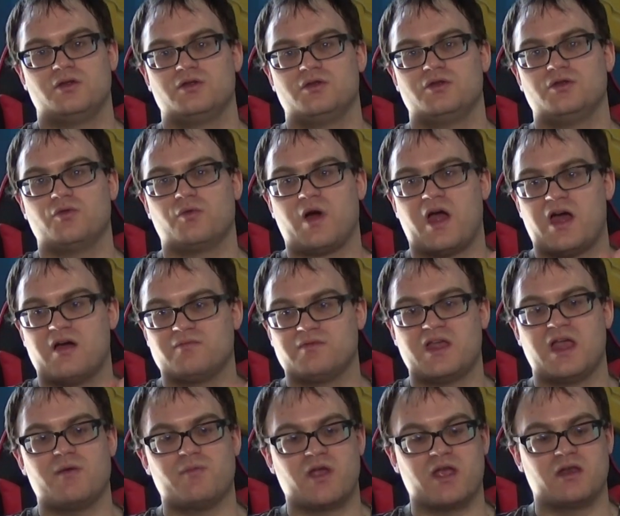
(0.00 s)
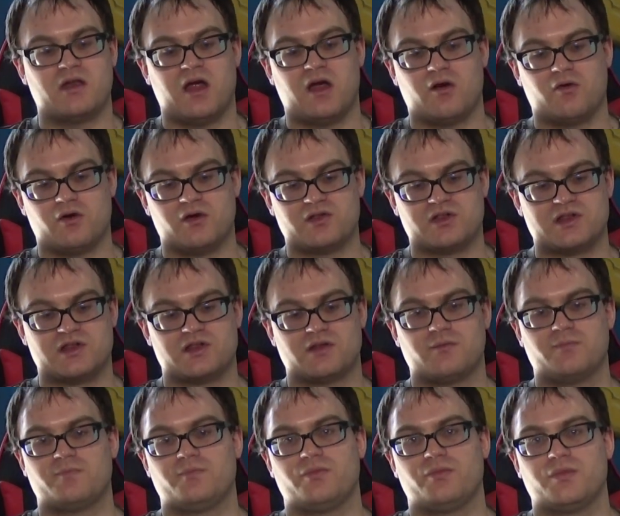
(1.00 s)
you have Damian Harris,
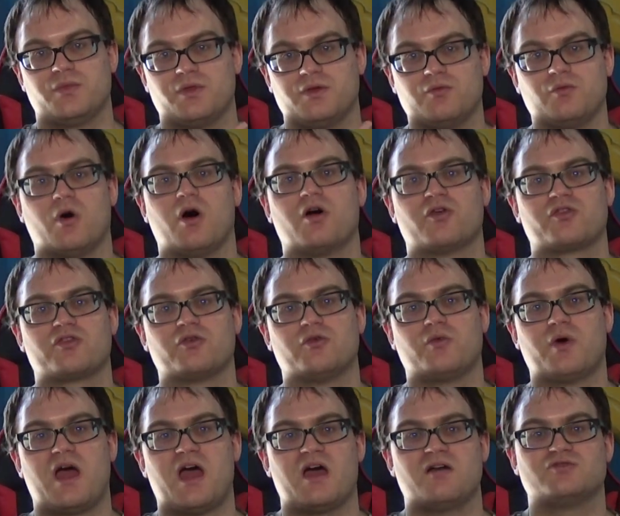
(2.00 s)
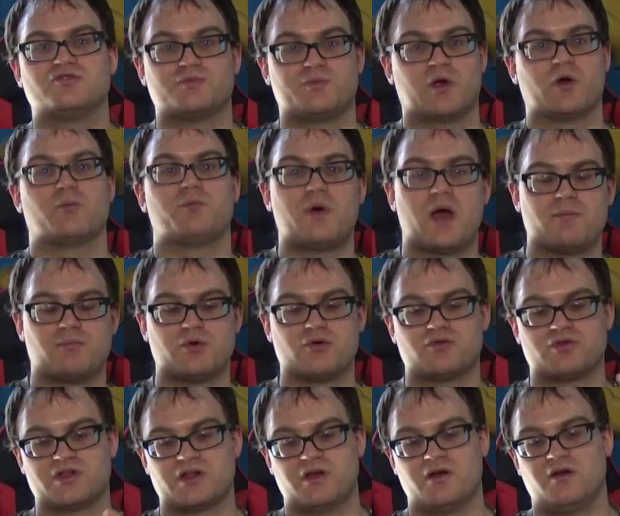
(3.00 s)
you also have Jabril
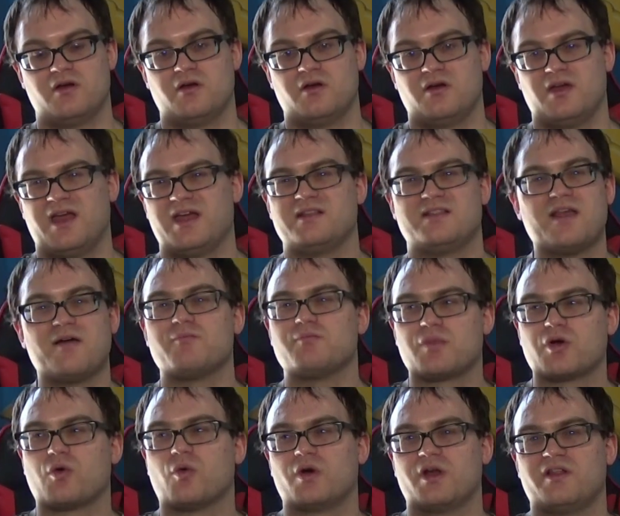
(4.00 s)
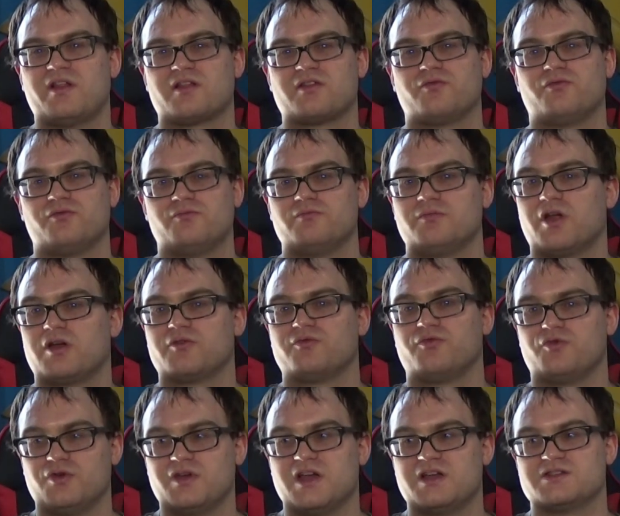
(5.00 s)
Peppers, and Devin McCourty that are
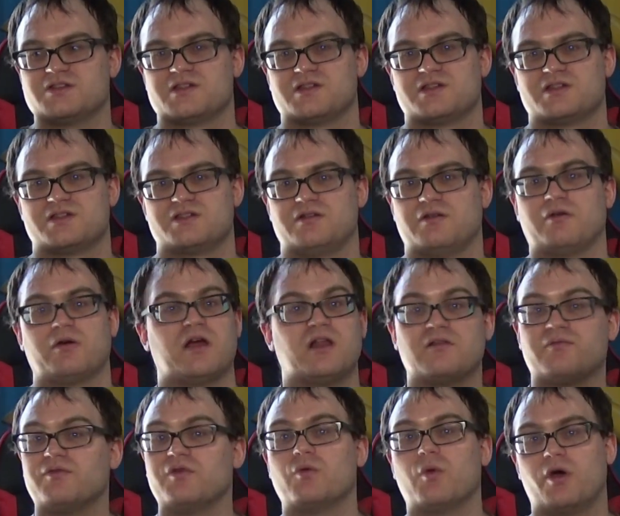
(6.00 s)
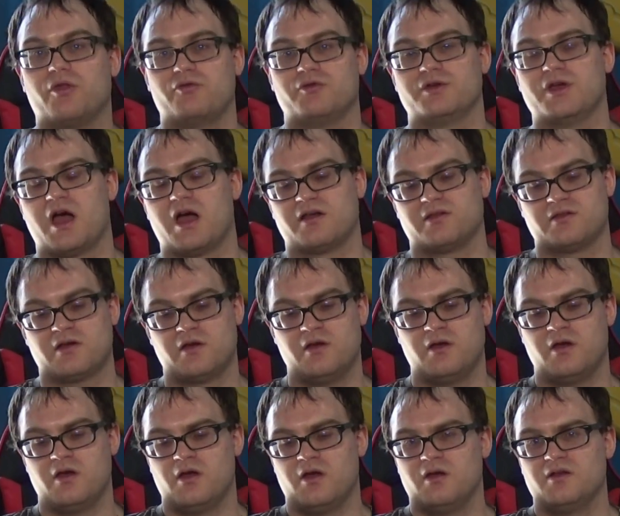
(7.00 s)
free agents this year, and a few other guys.
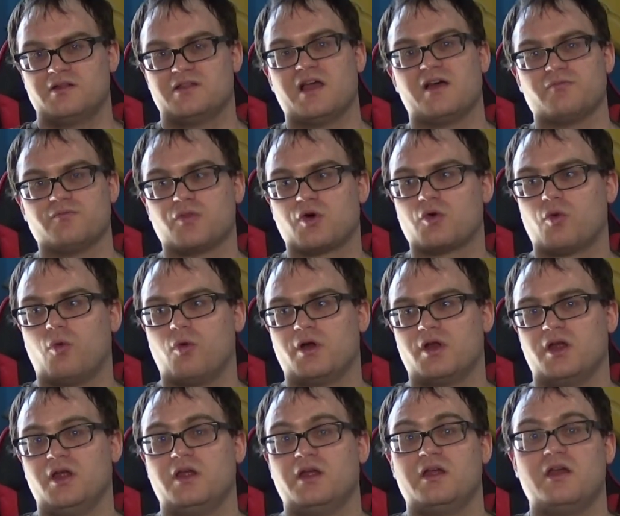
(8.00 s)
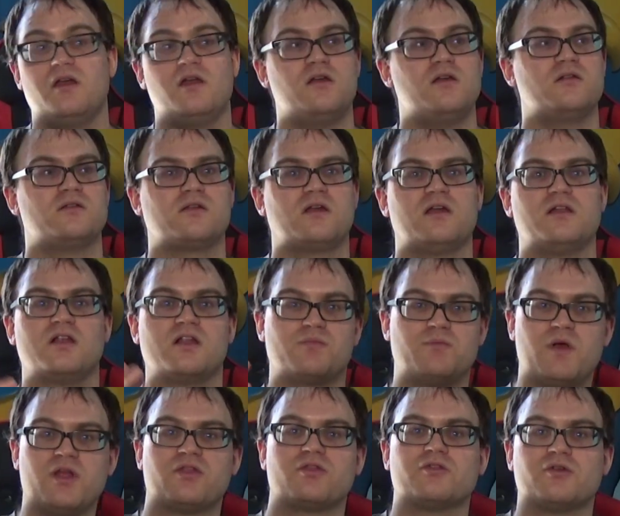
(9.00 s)
Devin McCourty, he's in his
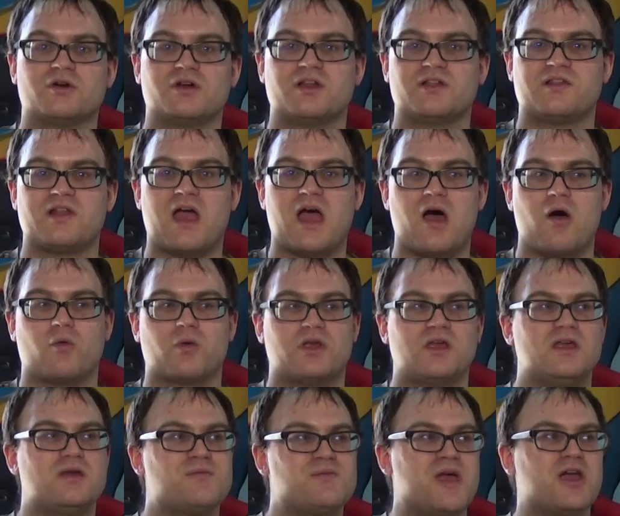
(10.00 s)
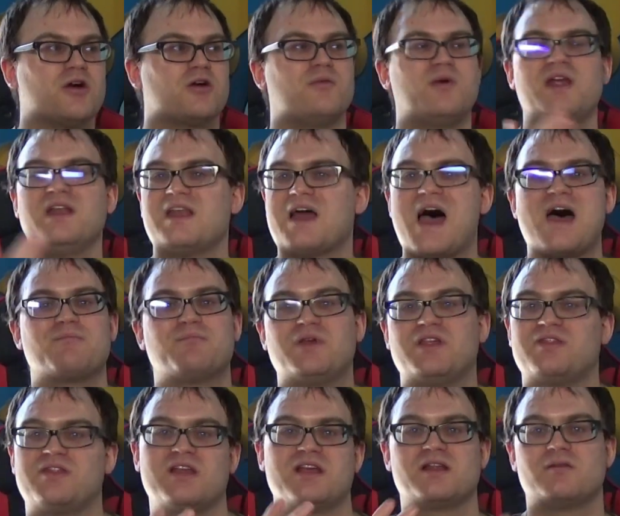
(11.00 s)
mid-30s now. He may or may not be
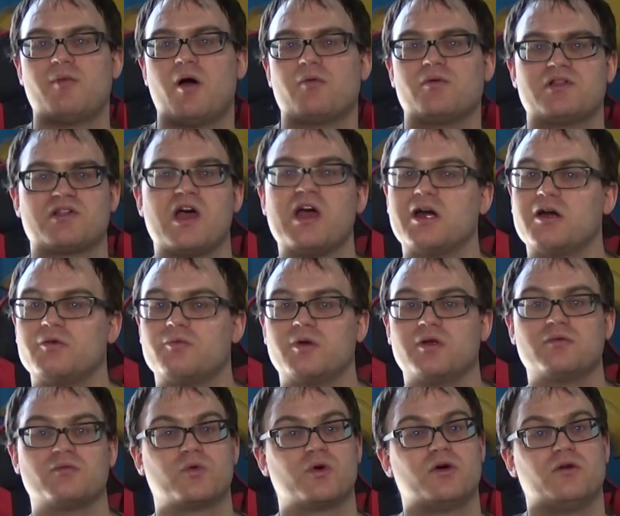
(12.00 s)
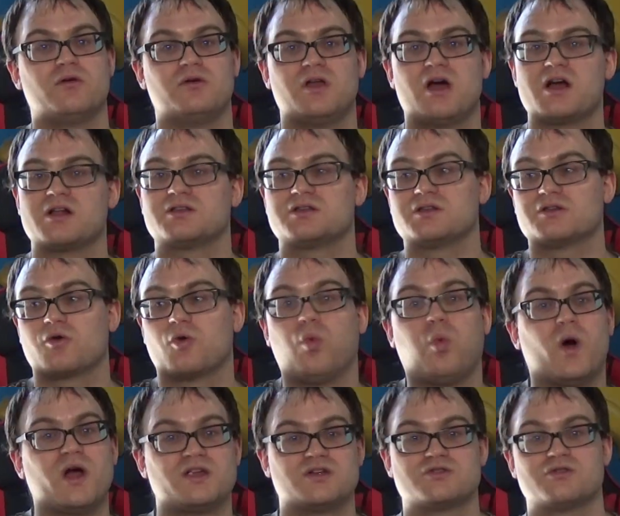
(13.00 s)
thinking about retiring. We're not
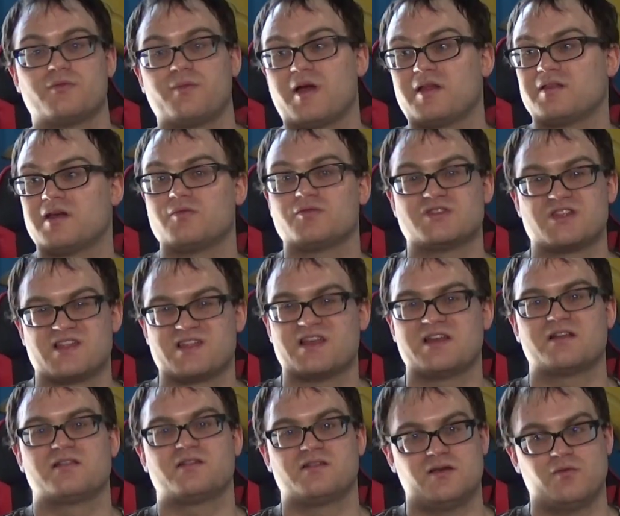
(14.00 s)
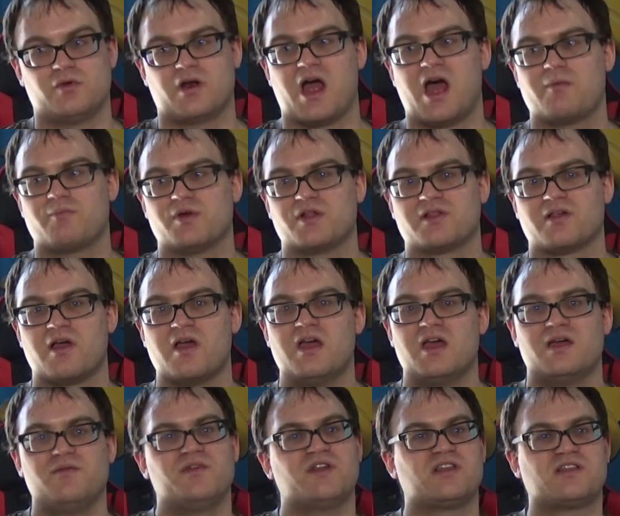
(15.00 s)
quite sure about that. We're just going to have to see what happens.
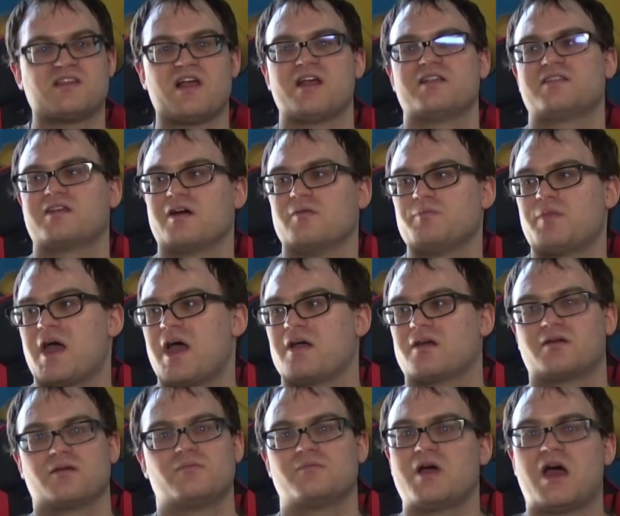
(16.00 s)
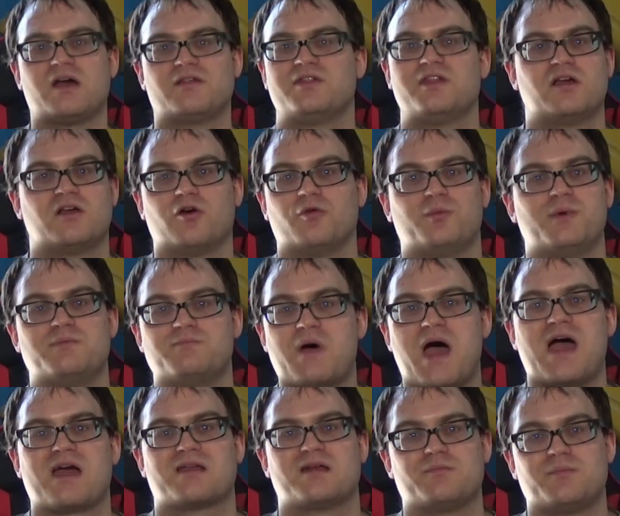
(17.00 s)
If he decides to come back, I think he'll be
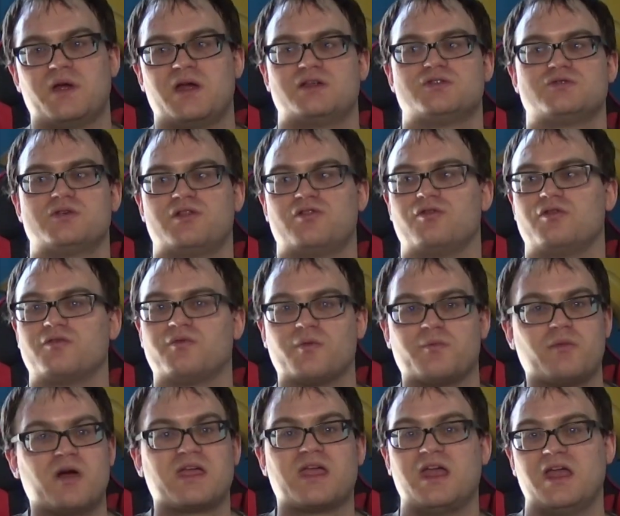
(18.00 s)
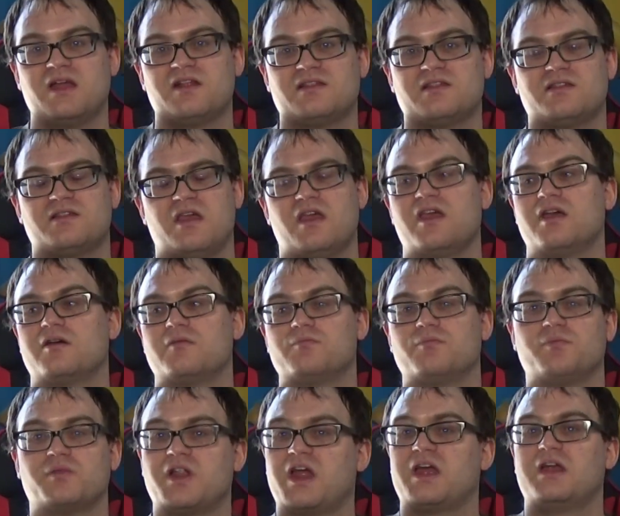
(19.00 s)
back in a Patriots uniform. I can't see him
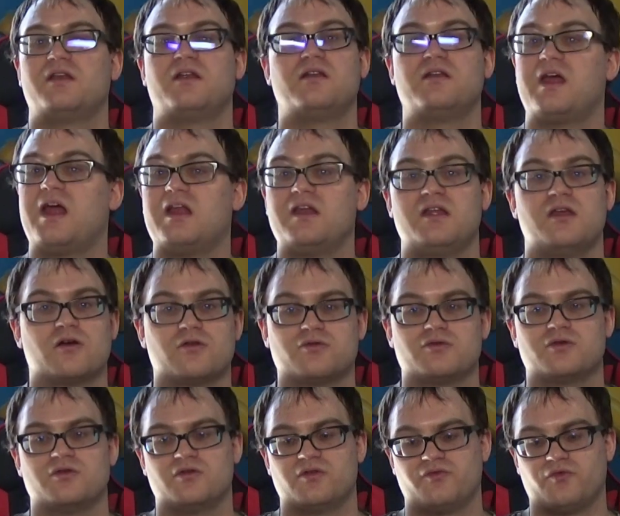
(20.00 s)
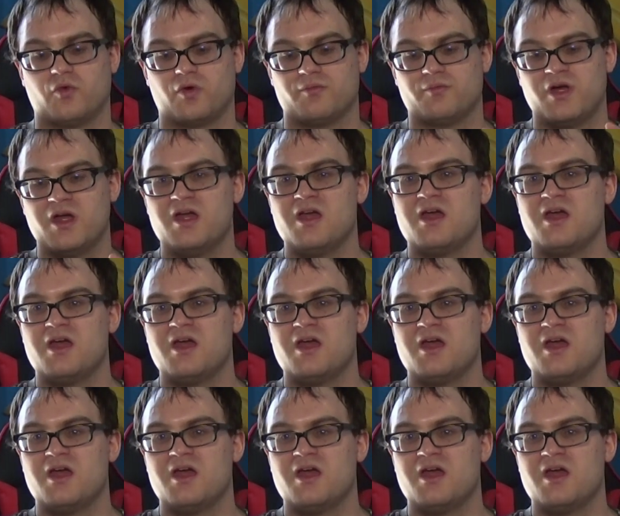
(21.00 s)
playing in any other uniform.